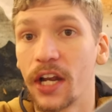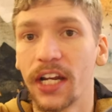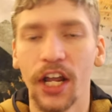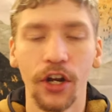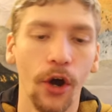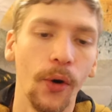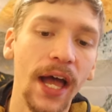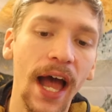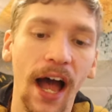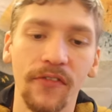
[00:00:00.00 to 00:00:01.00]
And I know
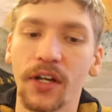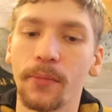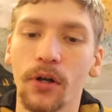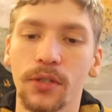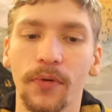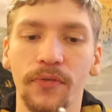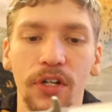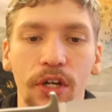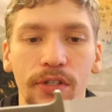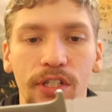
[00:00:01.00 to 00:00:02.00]
I've done multiple
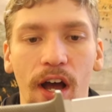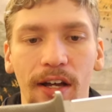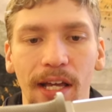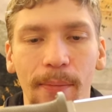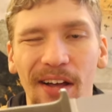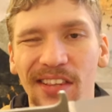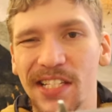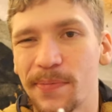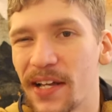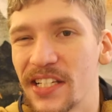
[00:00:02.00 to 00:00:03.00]
videos talking about
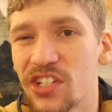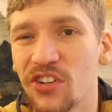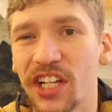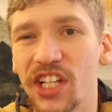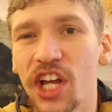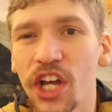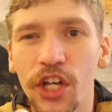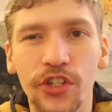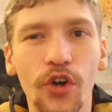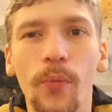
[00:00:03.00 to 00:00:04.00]
this, but I still get
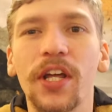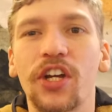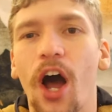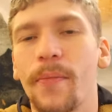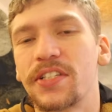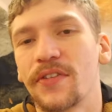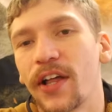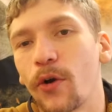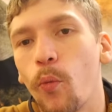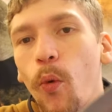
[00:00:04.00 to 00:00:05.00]
so many comments of
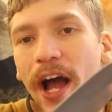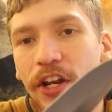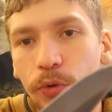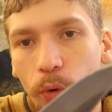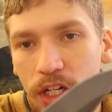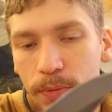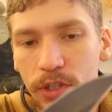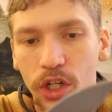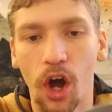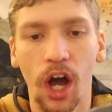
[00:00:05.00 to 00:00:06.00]
like, why do you want to
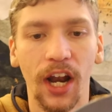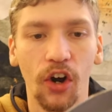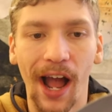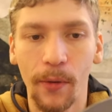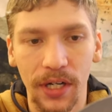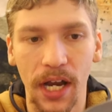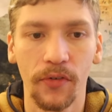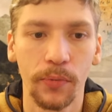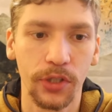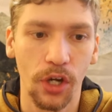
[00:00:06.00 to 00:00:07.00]
baton? Or I would
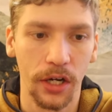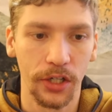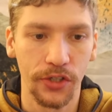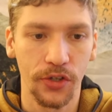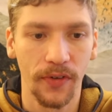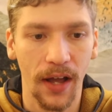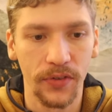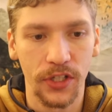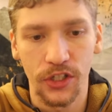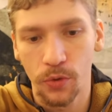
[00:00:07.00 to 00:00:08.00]
never baton in a survival
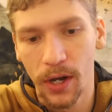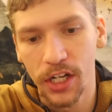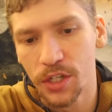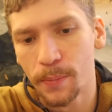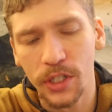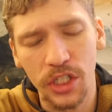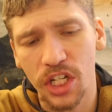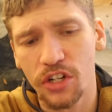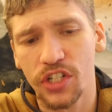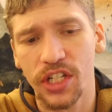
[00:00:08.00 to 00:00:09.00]
situation. But just
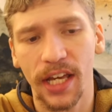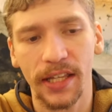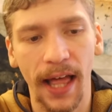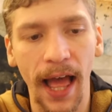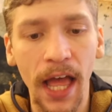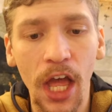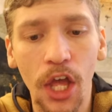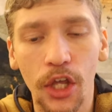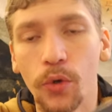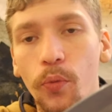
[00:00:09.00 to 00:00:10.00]
understand that
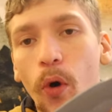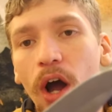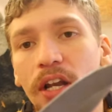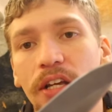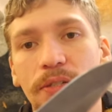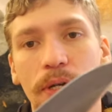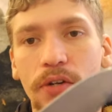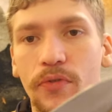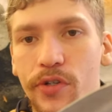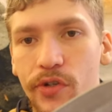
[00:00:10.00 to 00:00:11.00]
you want, especially
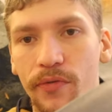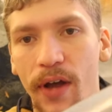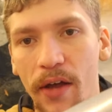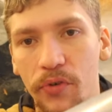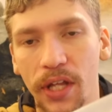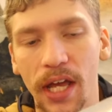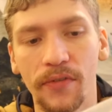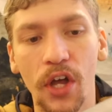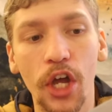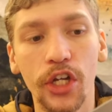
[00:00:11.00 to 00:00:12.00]
for a survival
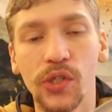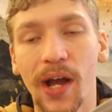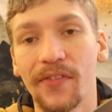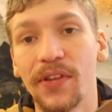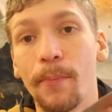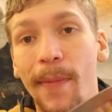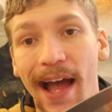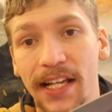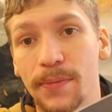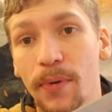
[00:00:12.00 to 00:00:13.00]
knife, to have the
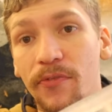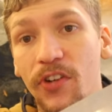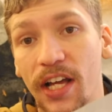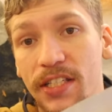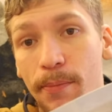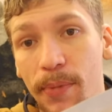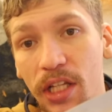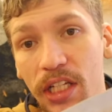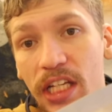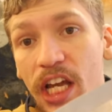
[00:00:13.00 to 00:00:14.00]
maximum
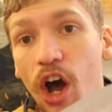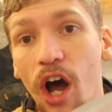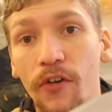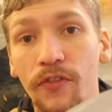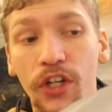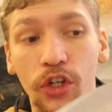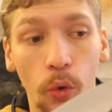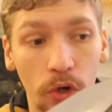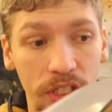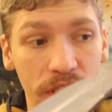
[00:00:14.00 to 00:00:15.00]
flexibility of
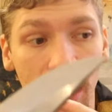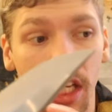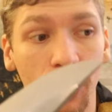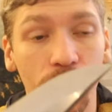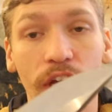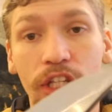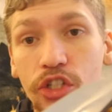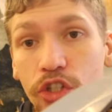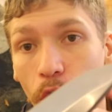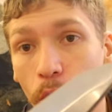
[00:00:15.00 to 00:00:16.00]
your skill and
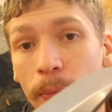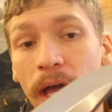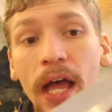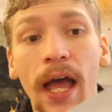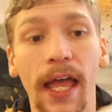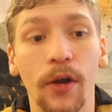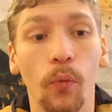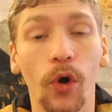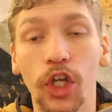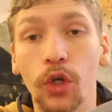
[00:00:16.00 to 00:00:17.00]
scope and
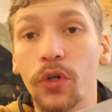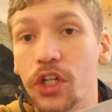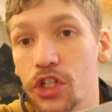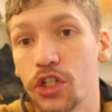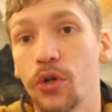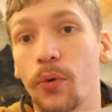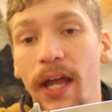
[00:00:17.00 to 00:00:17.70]
what you can do.